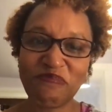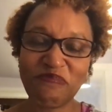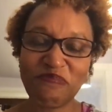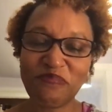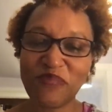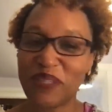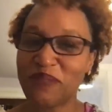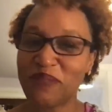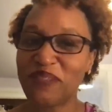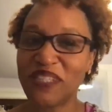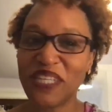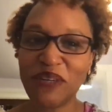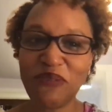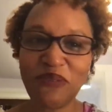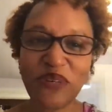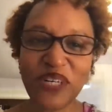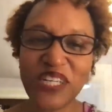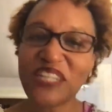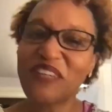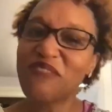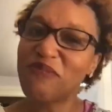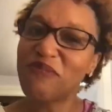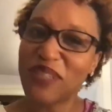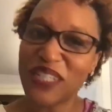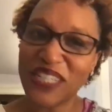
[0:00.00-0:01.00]
Maybe they
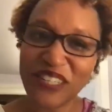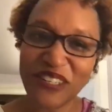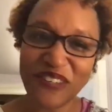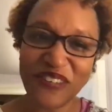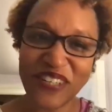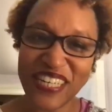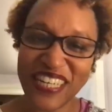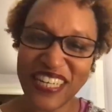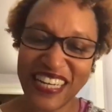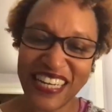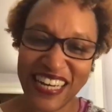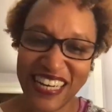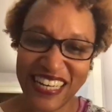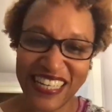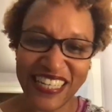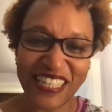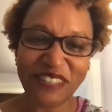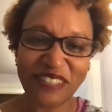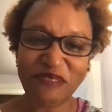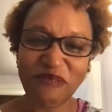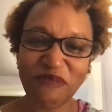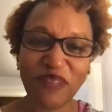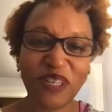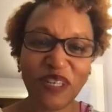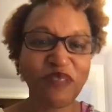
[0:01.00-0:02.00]
wouldn't have been a great
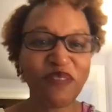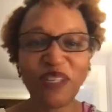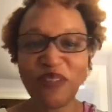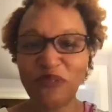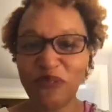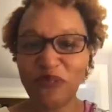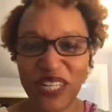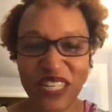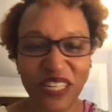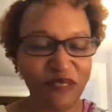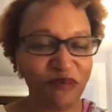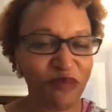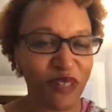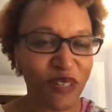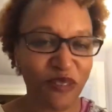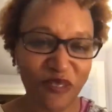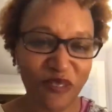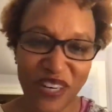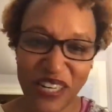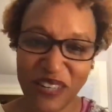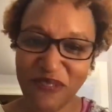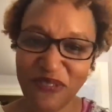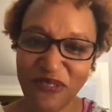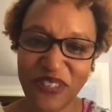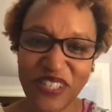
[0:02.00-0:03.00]
client. Maybe it wouldn't have been
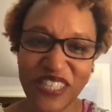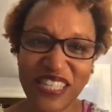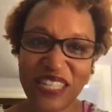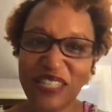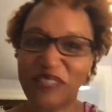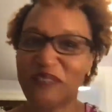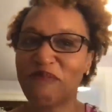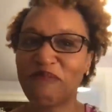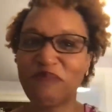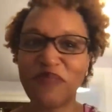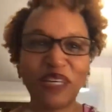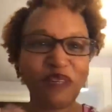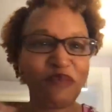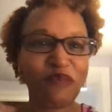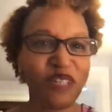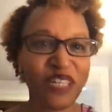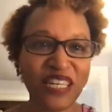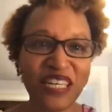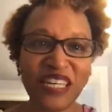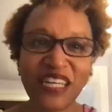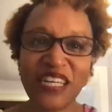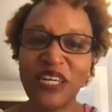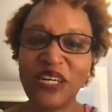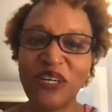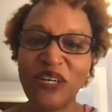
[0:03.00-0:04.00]
right for them. Maybe
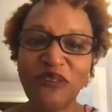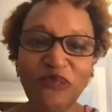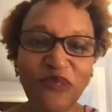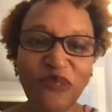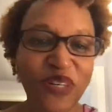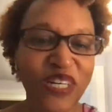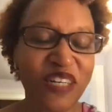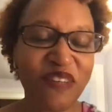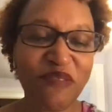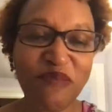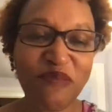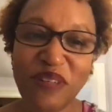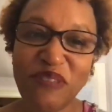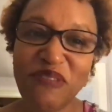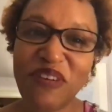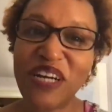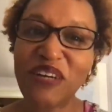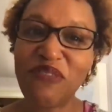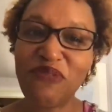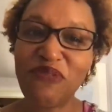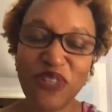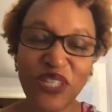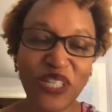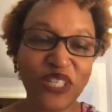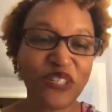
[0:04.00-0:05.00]
it wouldn't have been
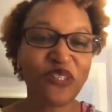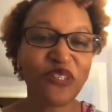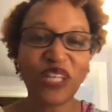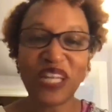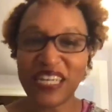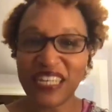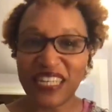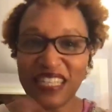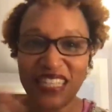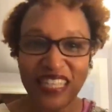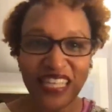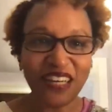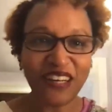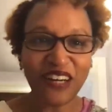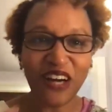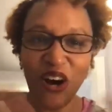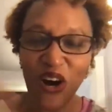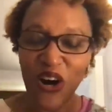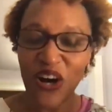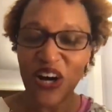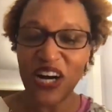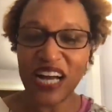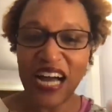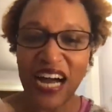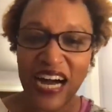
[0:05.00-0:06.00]
right for you. Like, there are
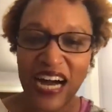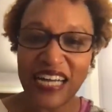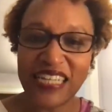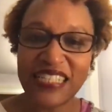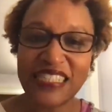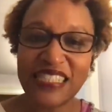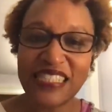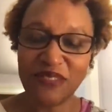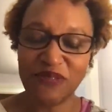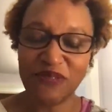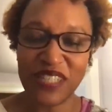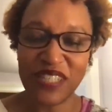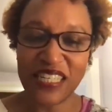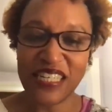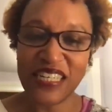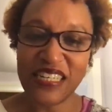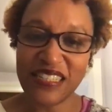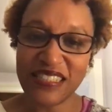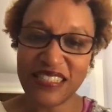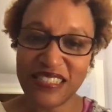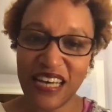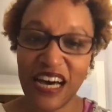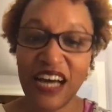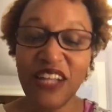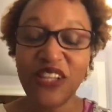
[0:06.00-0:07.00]
all kinds of
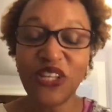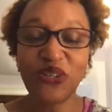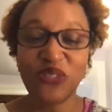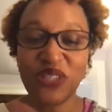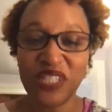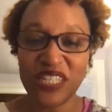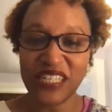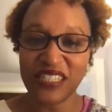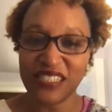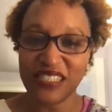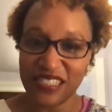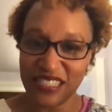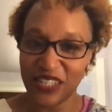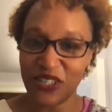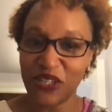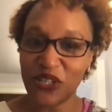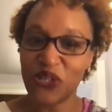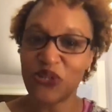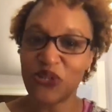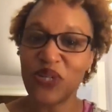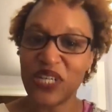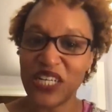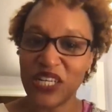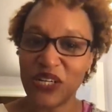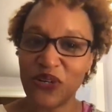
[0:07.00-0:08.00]
things, other things that are
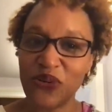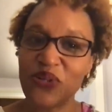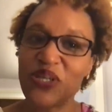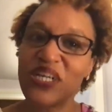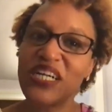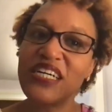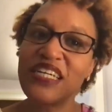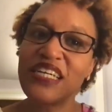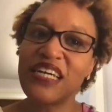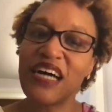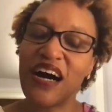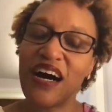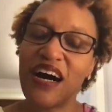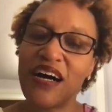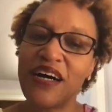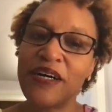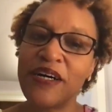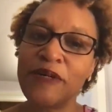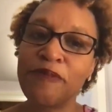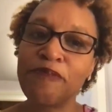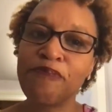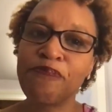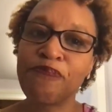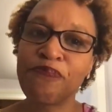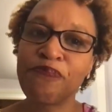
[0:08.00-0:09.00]
going on.
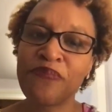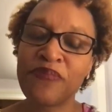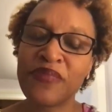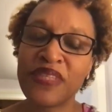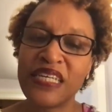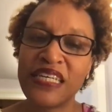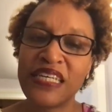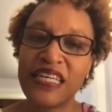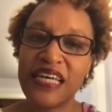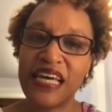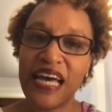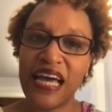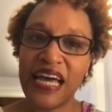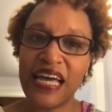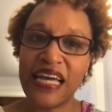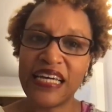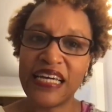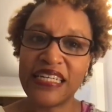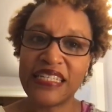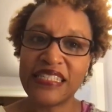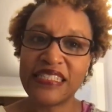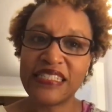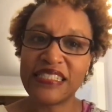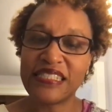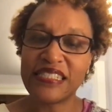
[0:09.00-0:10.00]

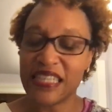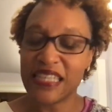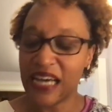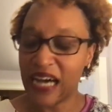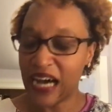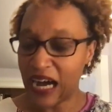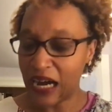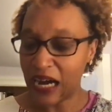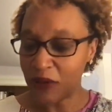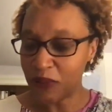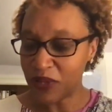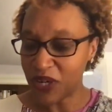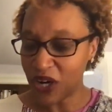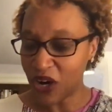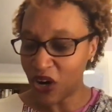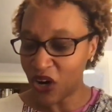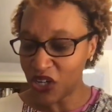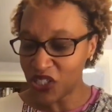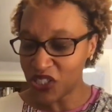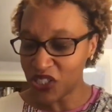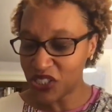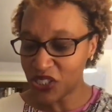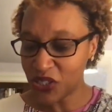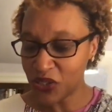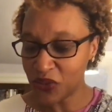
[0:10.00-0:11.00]
And I would
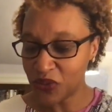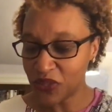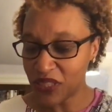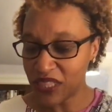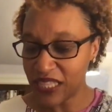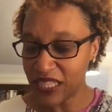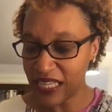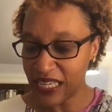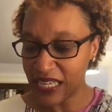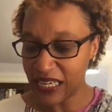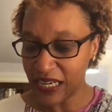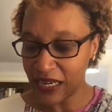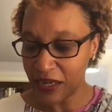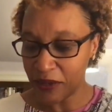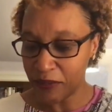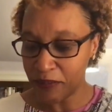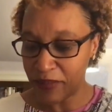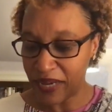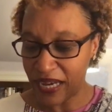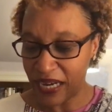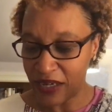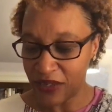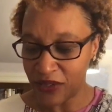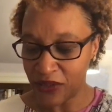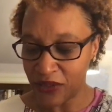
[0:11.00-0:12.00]
also think
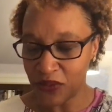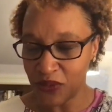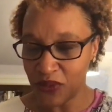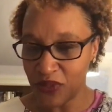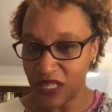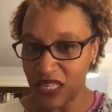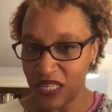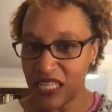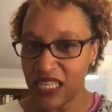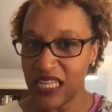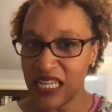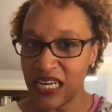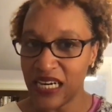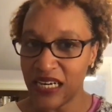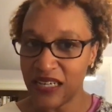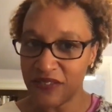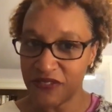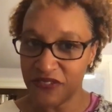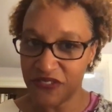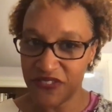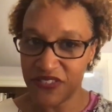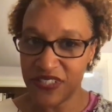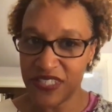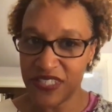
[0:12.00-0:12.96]
about love.